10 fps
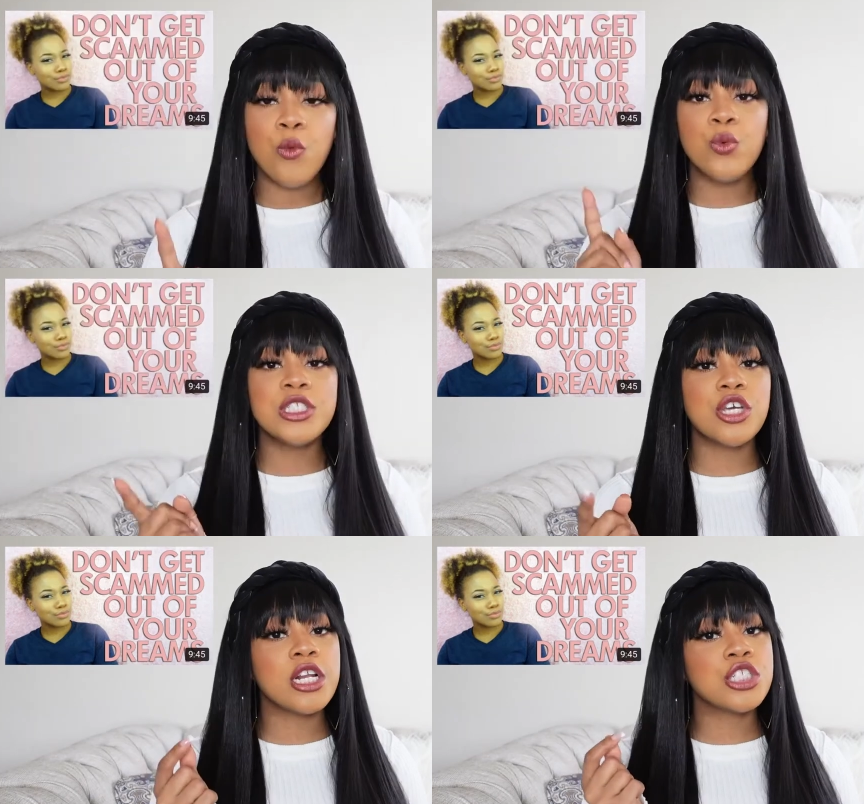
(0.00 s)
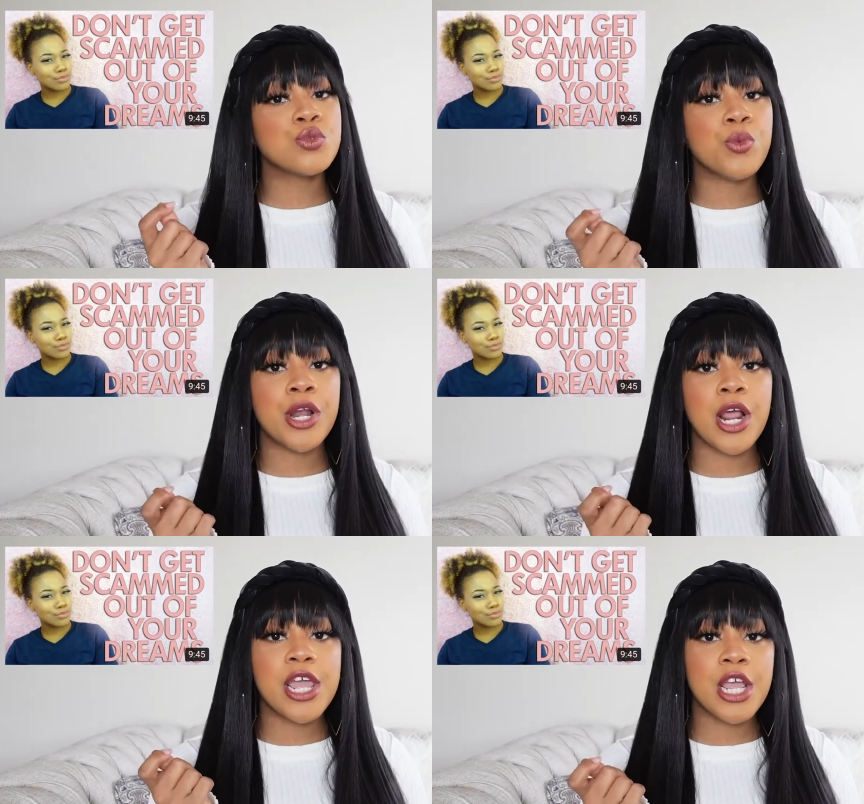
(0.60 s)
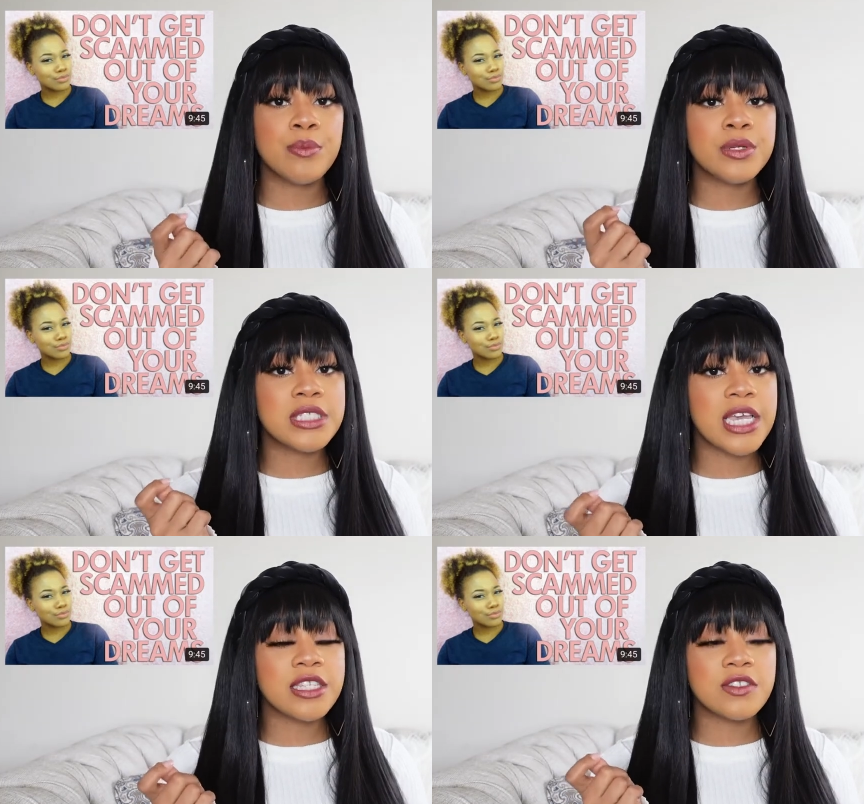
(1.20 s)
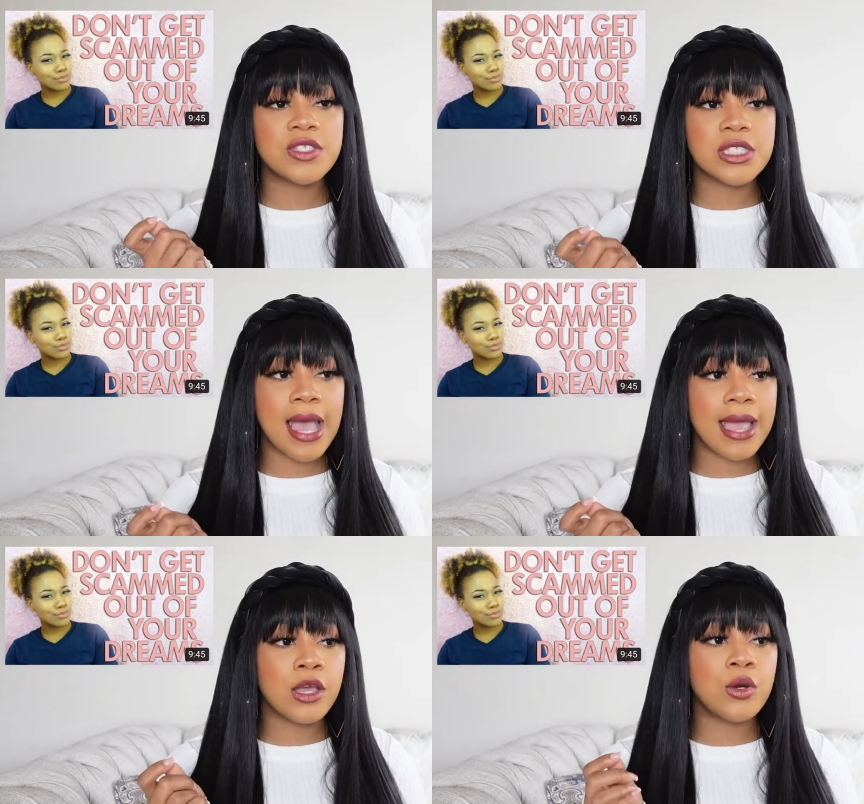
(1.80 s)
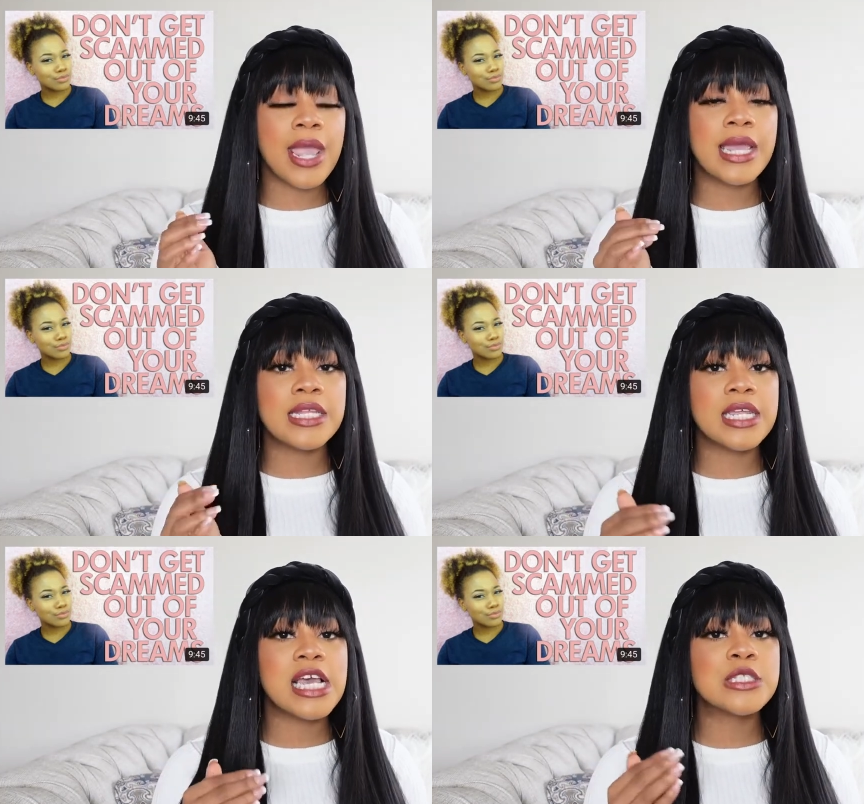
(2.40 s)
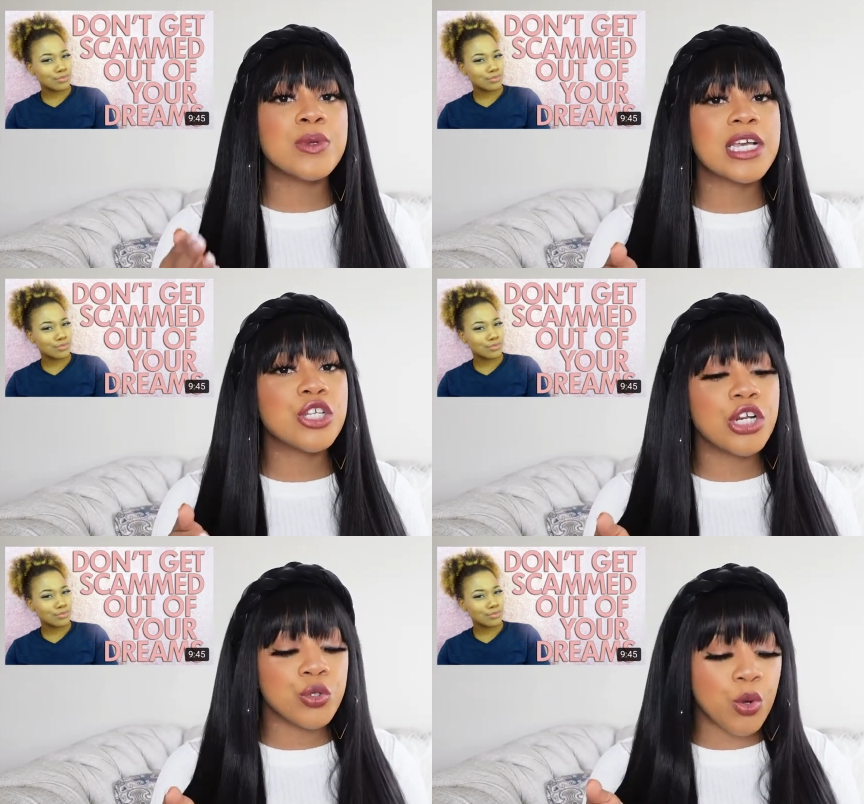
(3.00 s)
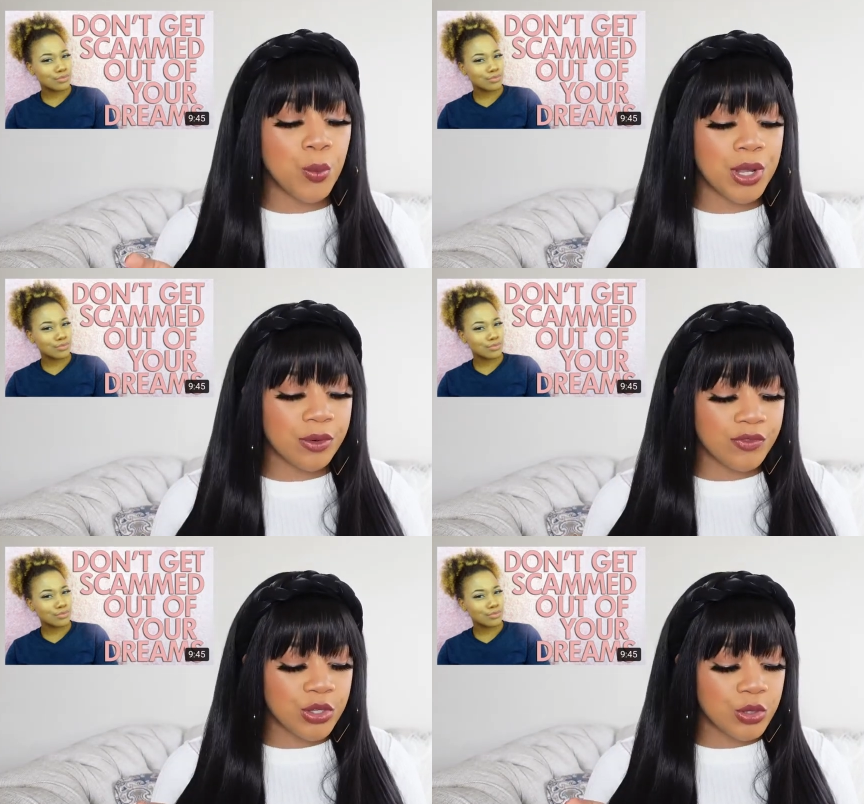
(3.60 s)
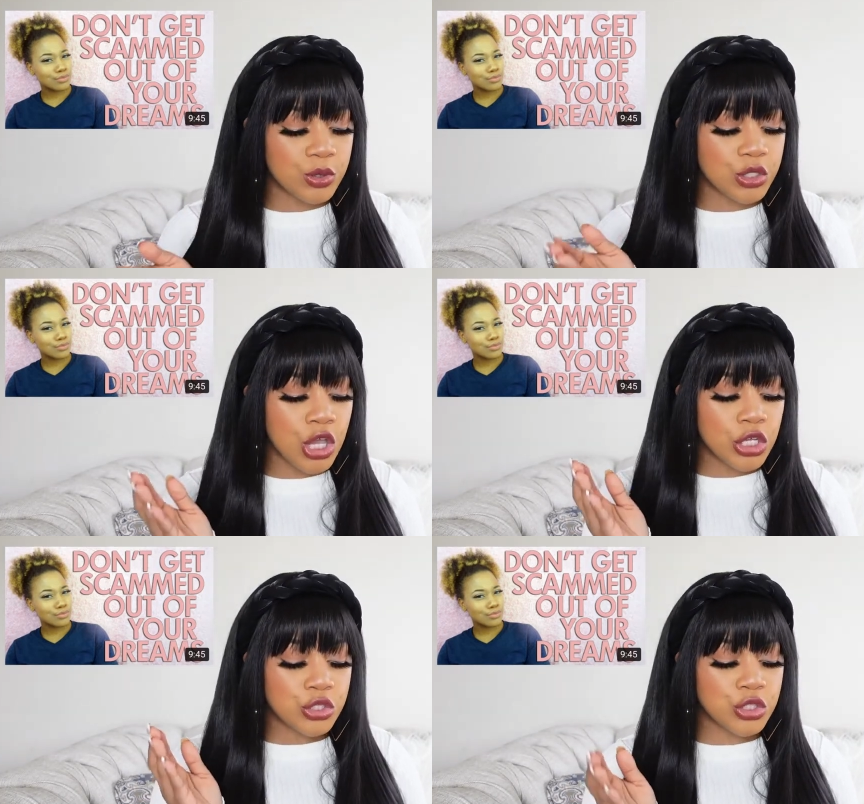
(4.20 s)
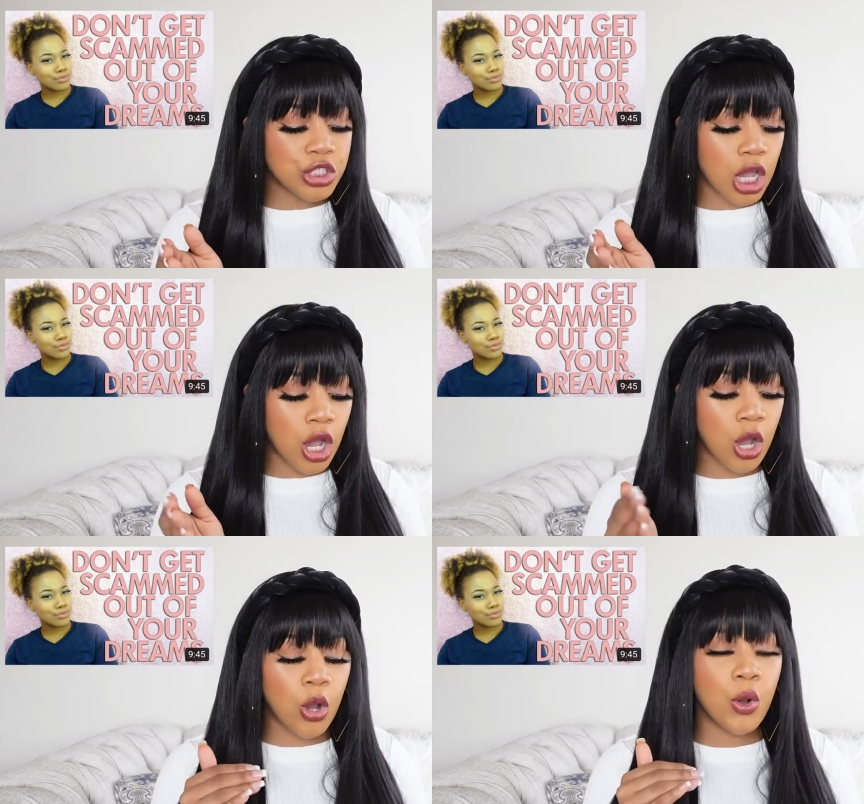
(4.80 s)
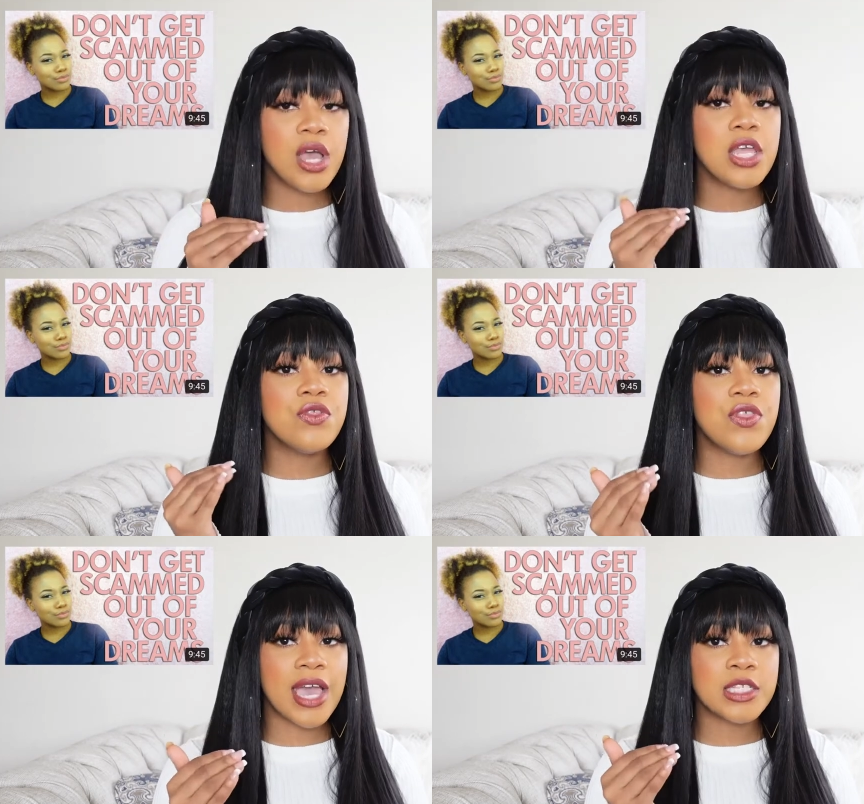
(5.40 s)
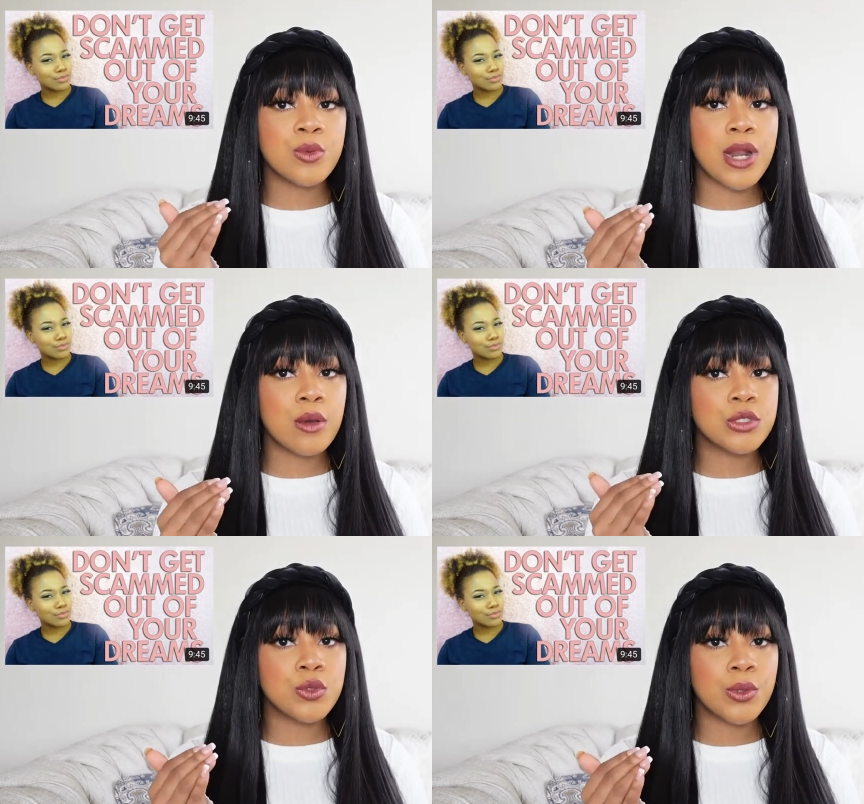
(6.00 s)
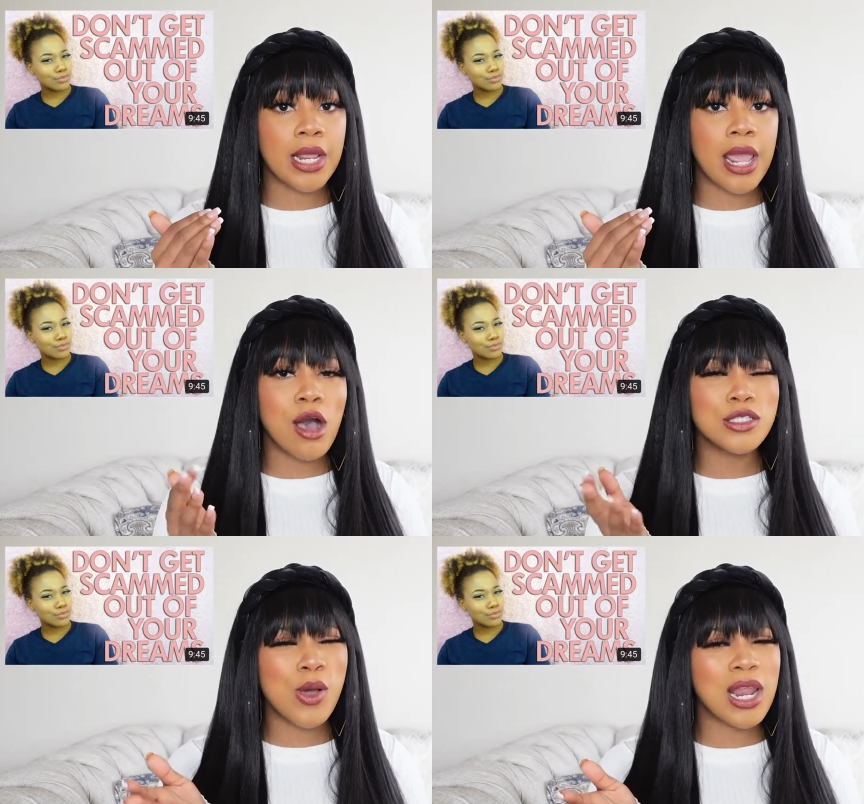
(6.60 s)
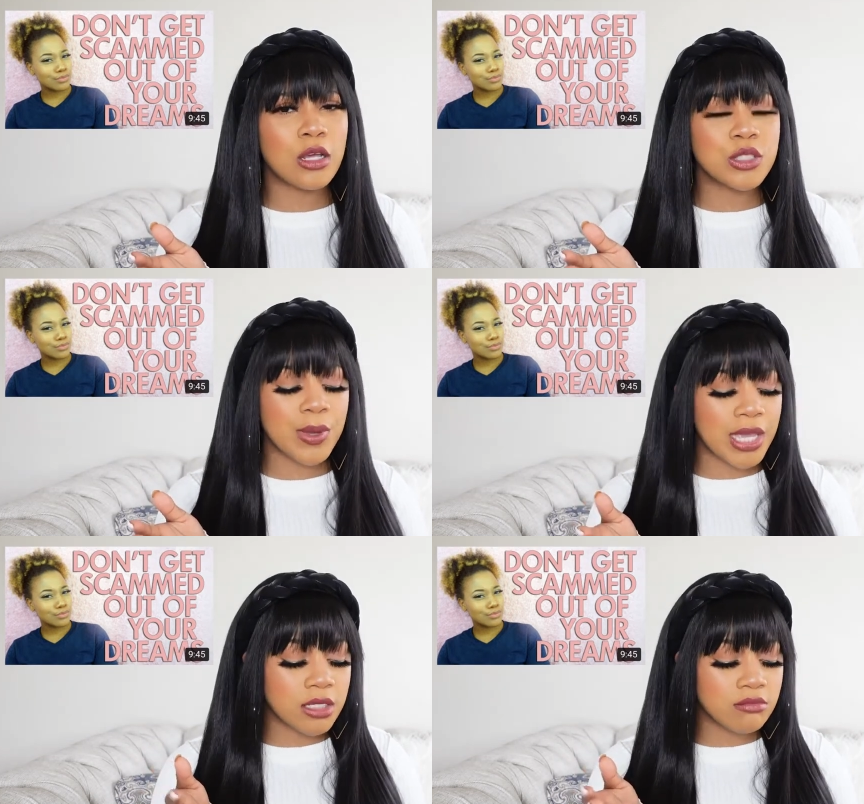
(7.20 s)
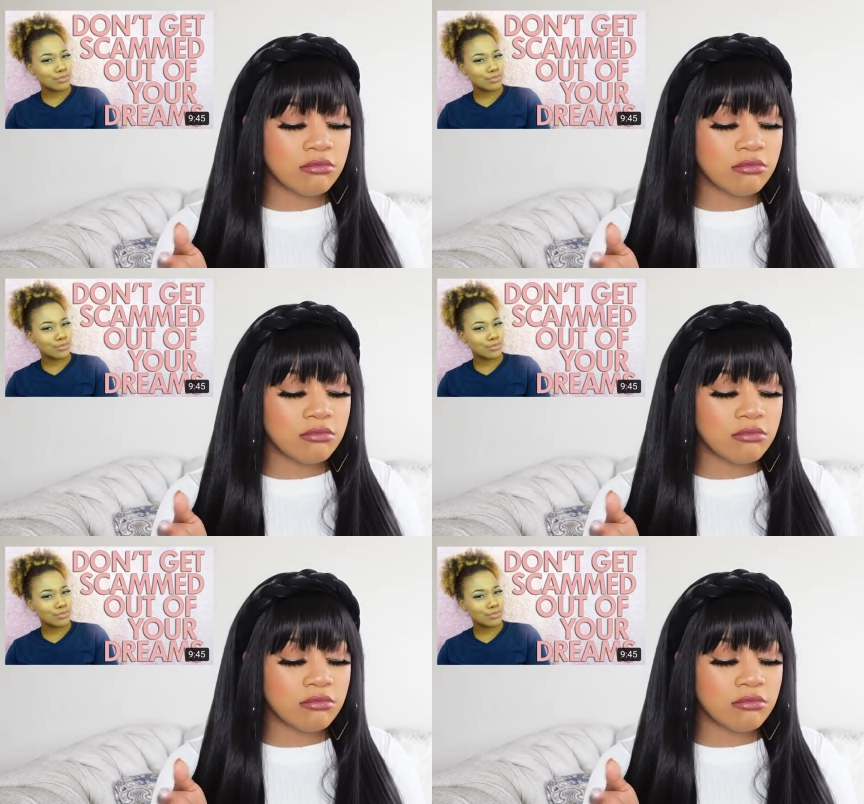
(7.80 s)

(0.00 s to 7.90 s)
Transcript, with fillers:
Speaker 1: We started just wearing our hair protective style, and then that's when I started doing wig reviews. So that's when I was doing it. Also, I lost weight.